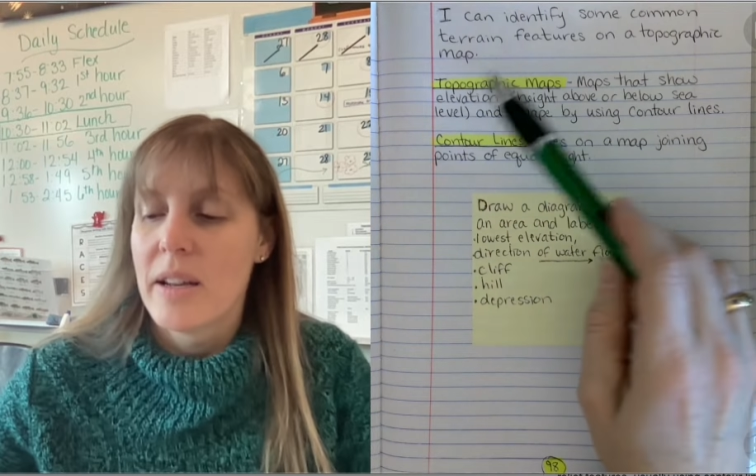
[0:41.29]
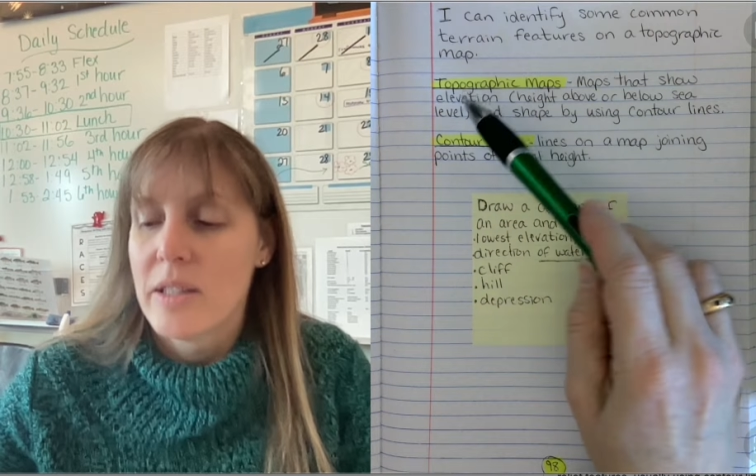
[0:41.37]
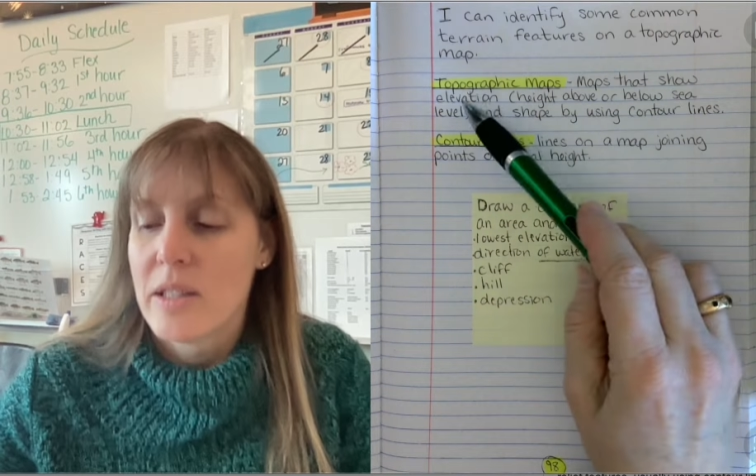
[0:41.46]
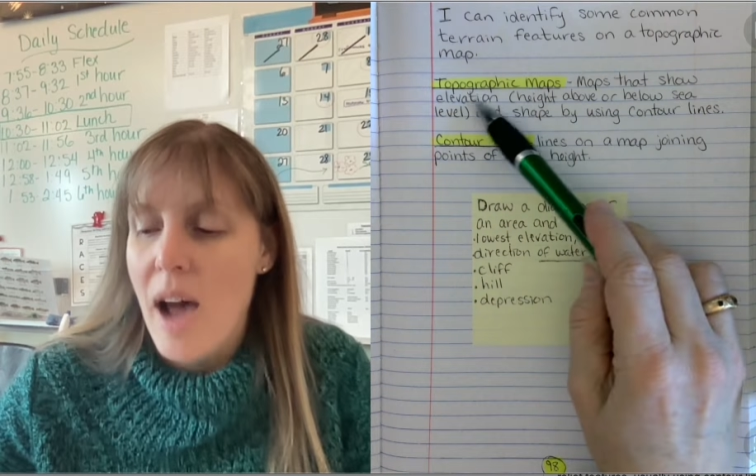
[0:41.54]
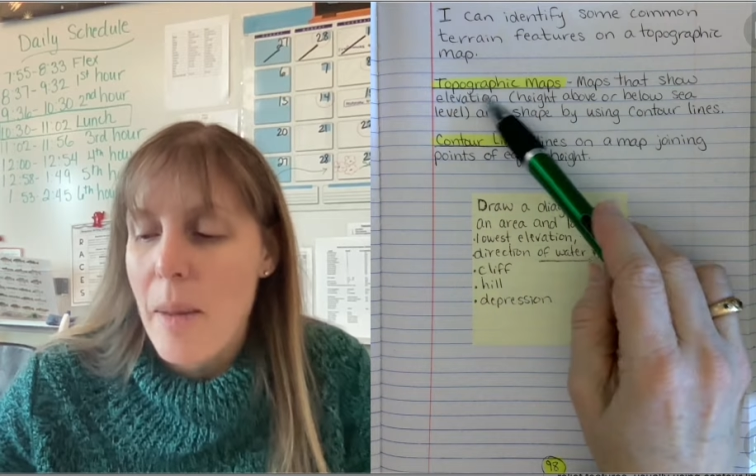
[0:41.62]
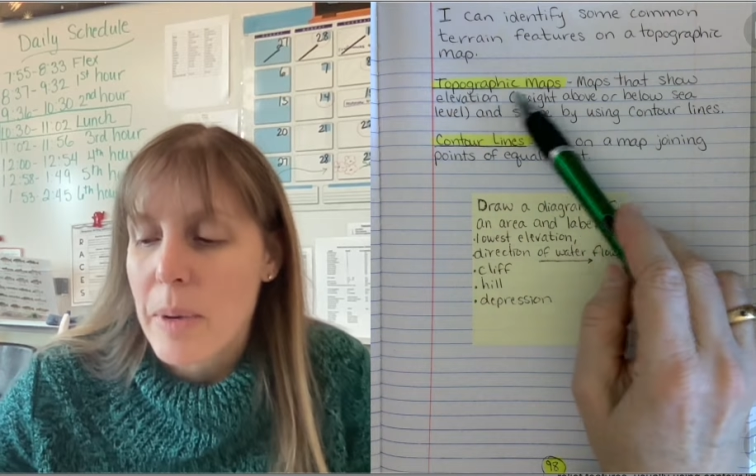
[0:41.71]

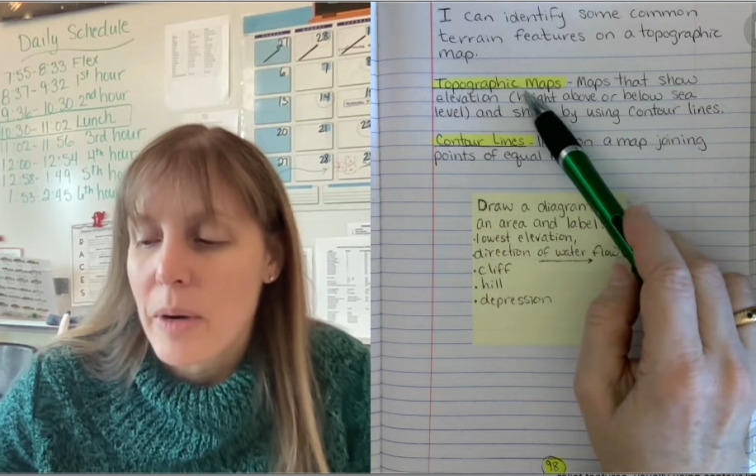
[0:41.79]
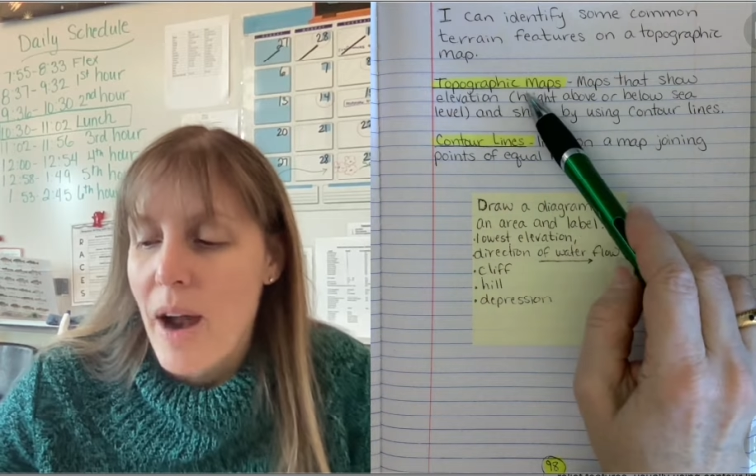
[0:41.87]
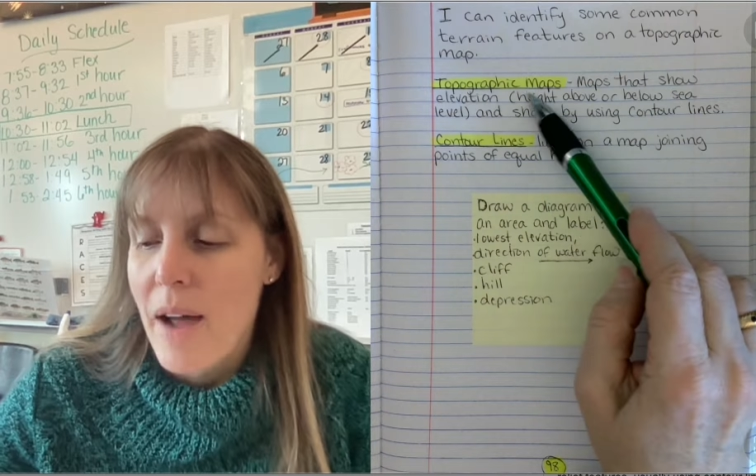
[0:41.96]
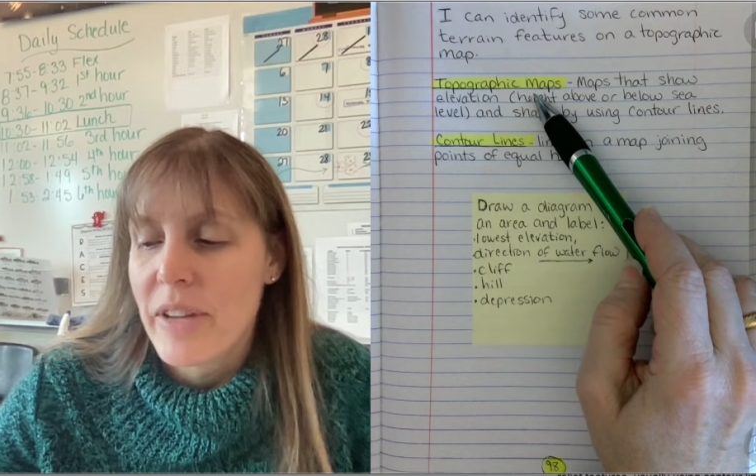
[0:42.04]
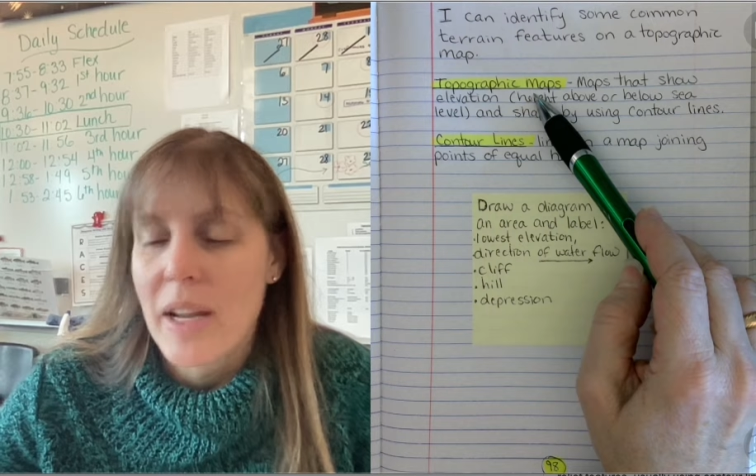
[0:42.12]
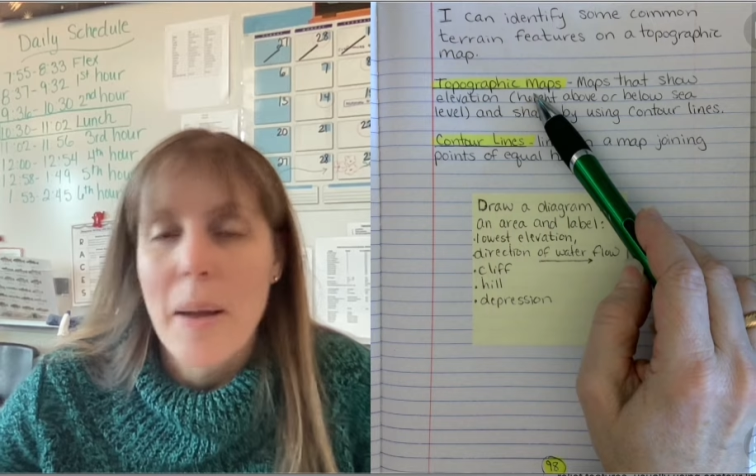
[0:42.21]

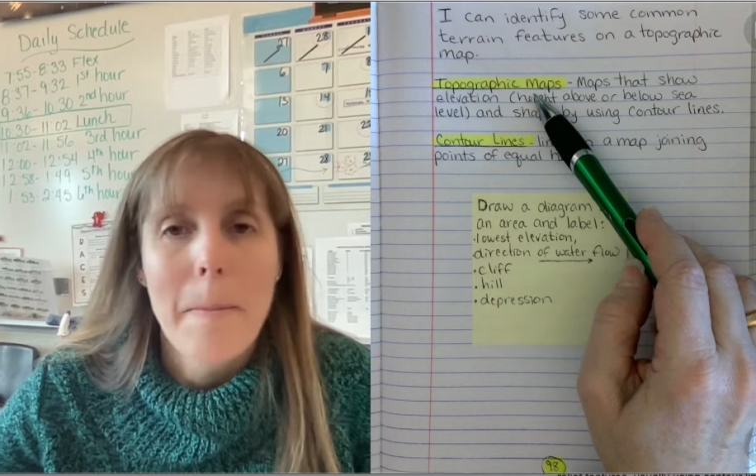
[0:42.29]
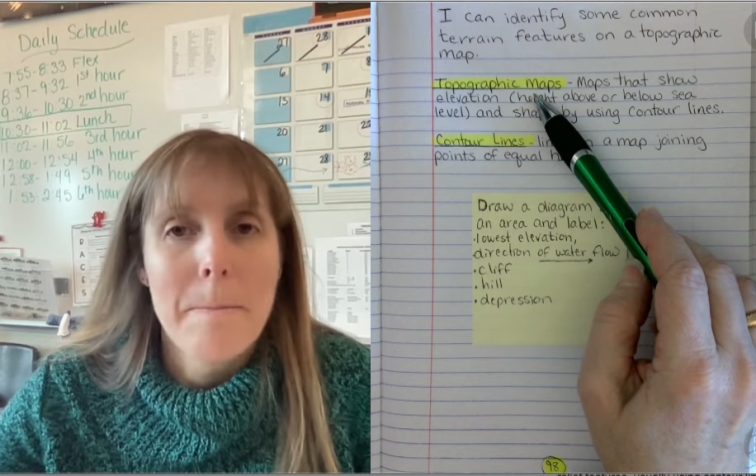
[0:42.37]
topographic